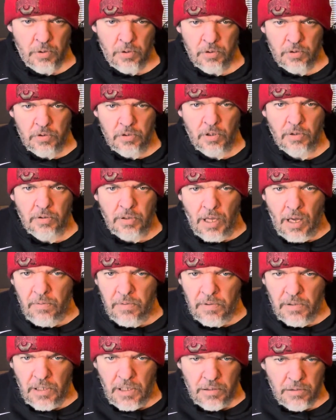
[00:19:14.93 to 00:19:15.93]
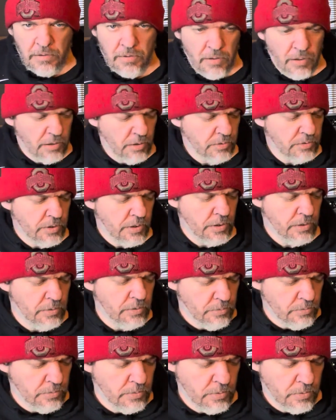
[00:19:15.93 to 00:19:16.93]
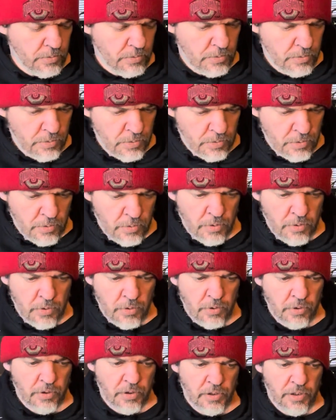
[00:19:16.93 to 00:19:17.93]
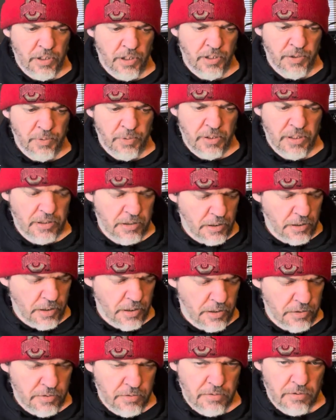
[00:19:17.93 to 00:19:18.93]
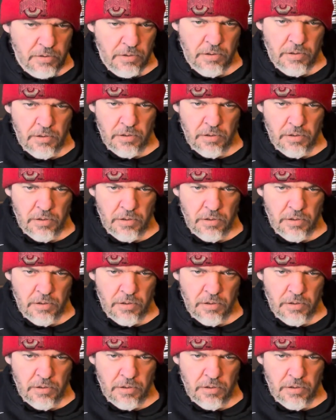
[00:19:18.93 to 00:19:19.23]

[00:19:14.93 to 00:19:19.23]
Just having that solo tone, you can hear what it does.